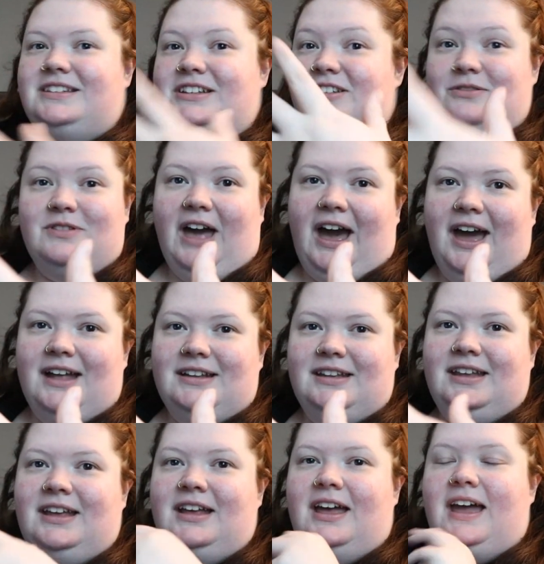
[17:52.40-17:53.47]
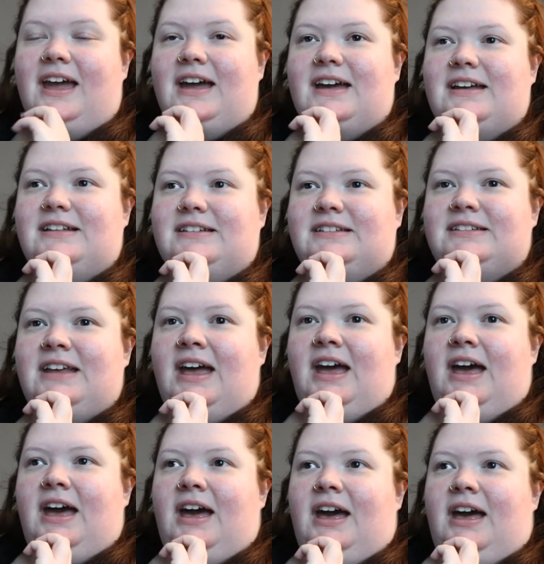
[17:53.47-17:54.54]
to do that, and
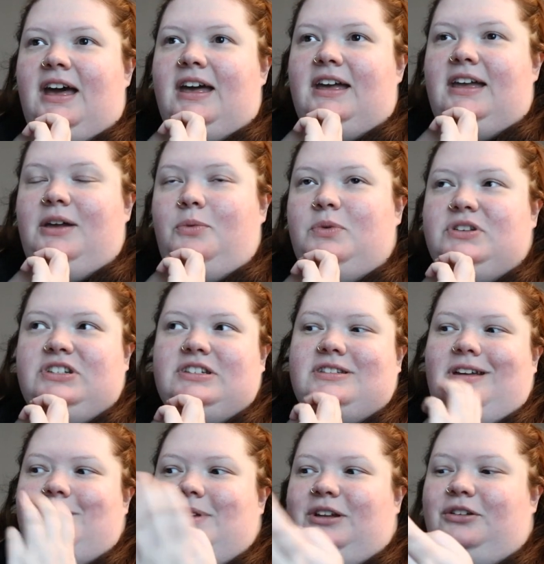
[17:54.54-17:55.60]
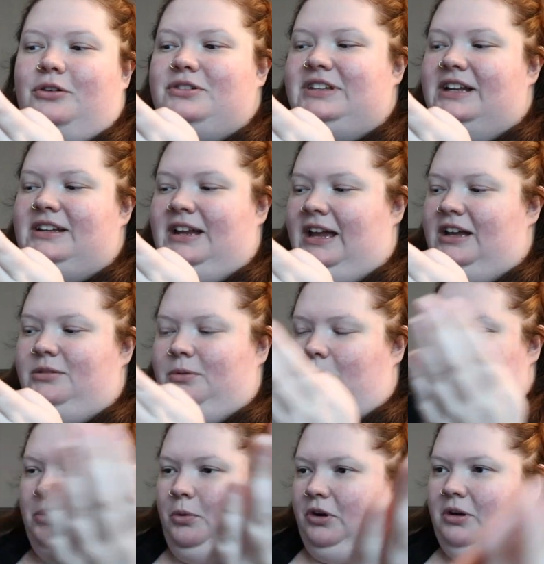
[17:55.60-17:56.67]
it would just, I mean, it goes hand in hand with
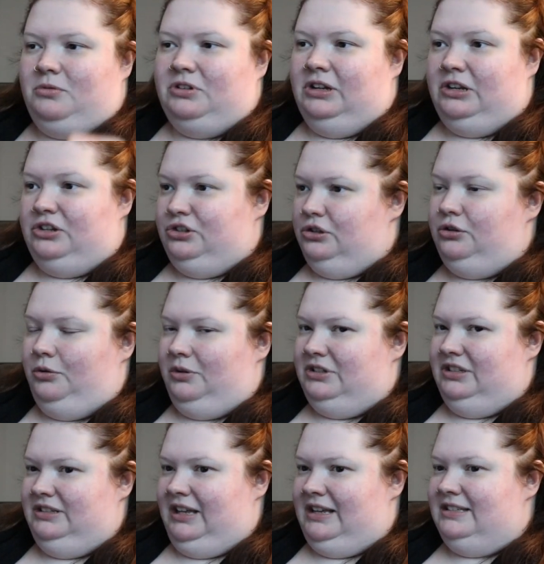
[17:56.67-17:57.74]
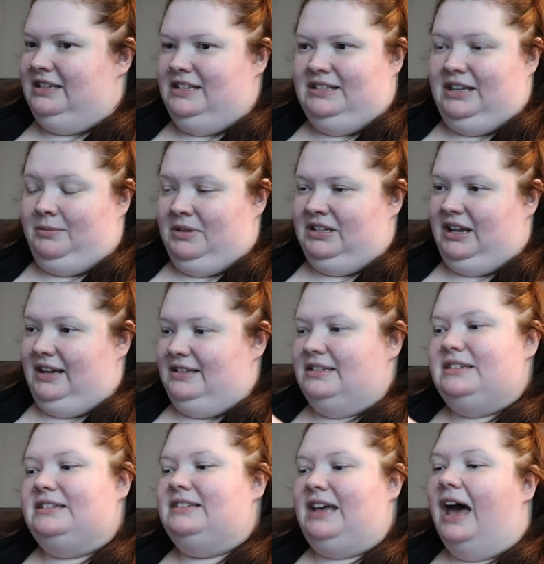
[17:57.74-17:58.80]
what the work I'm trying to do, which is like
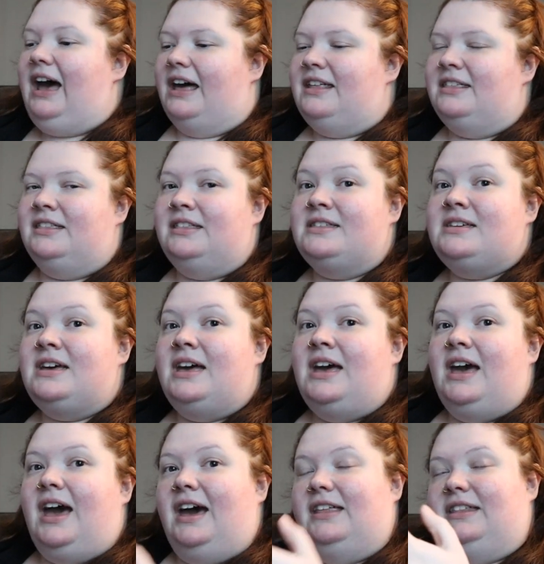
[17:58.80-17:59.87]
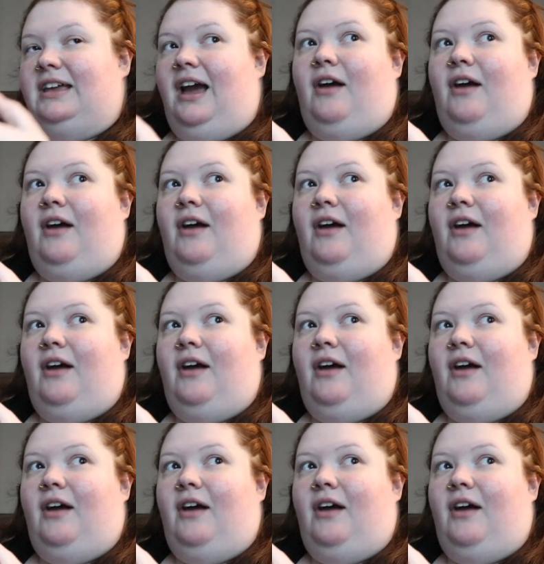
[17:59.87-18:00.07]
destigmatize death and the